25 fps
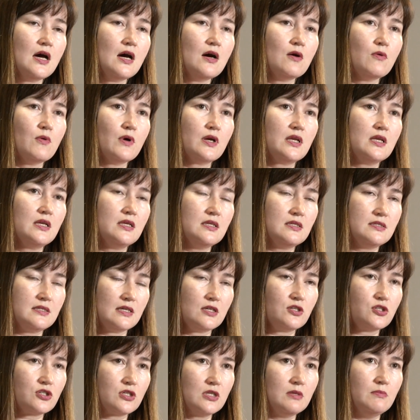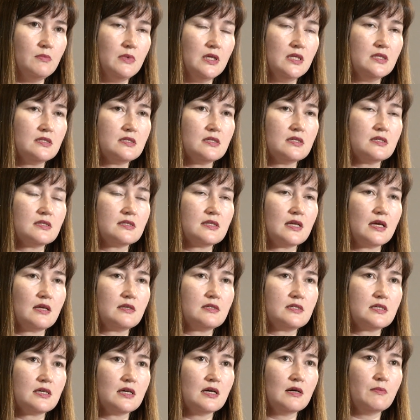What it essentially means is
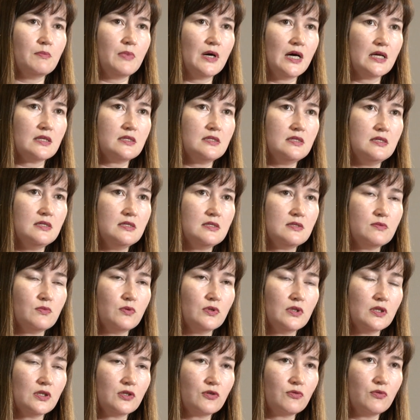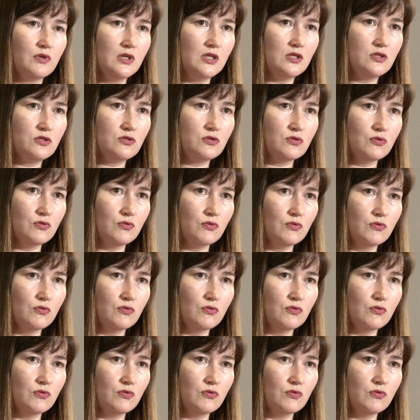that parties will agree to